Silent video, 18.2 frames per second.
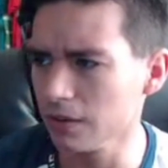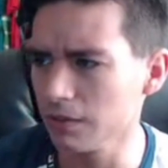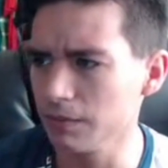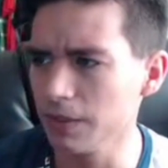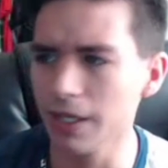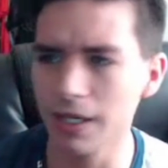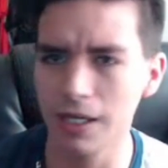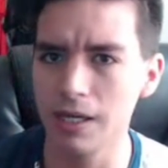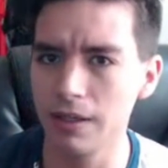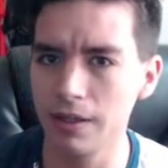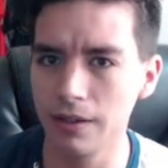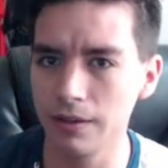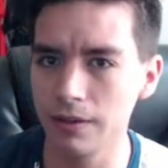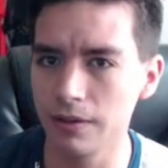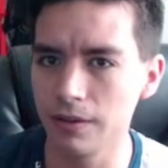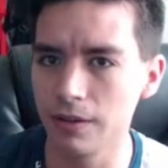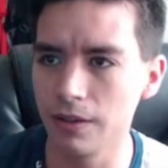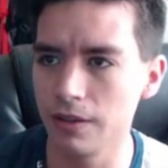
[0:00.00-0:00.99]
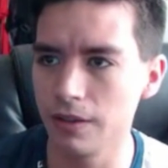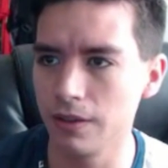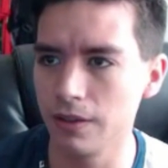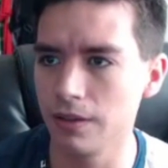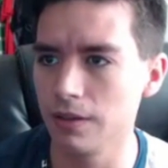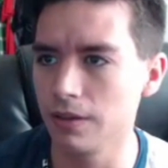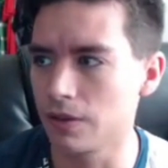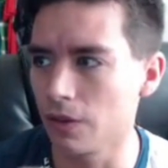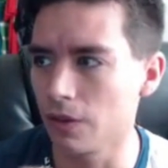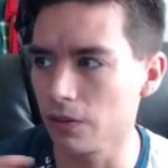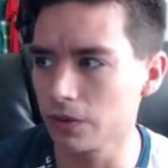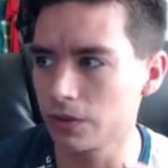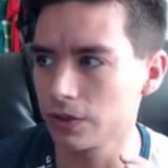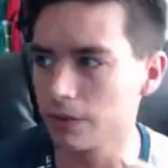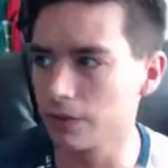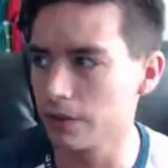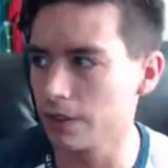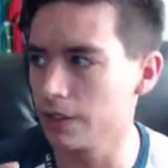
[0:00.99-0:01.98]
Yeah, the
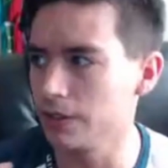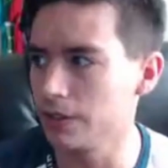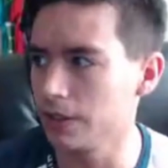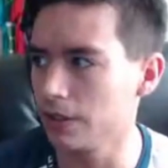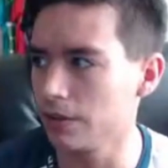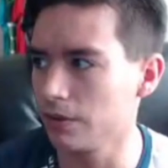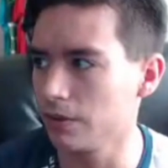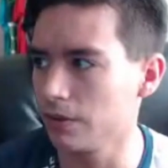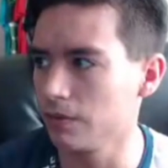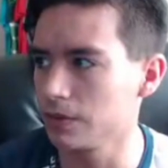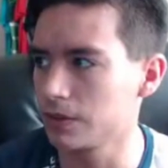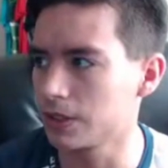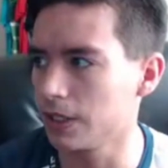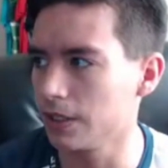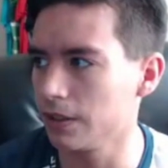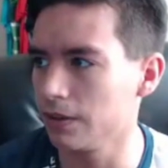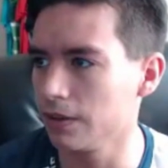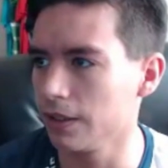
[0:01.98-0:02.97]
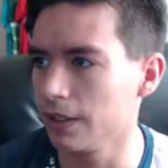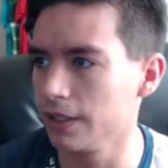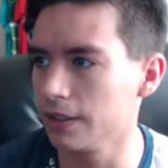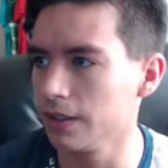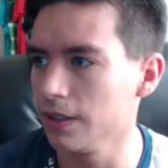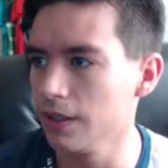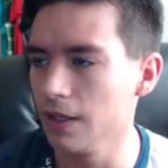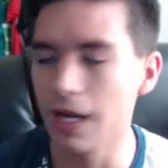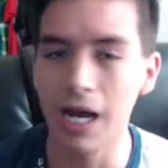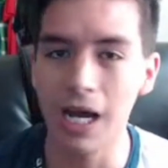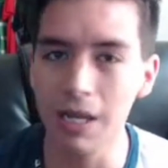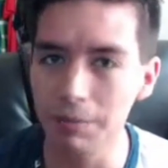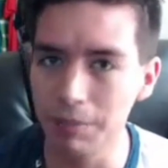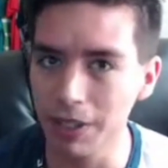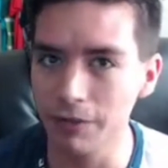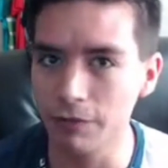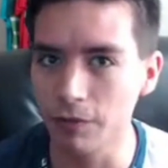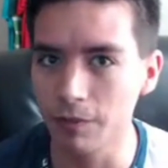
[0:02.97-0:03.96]
culture in general was kind of like I
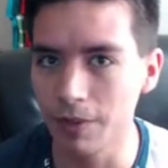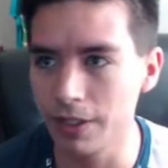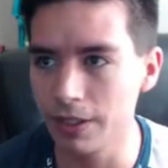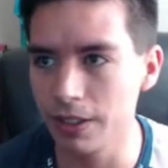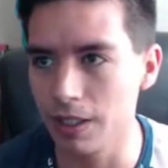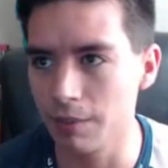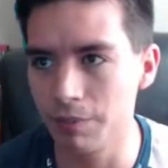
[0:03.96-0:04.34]
played for money.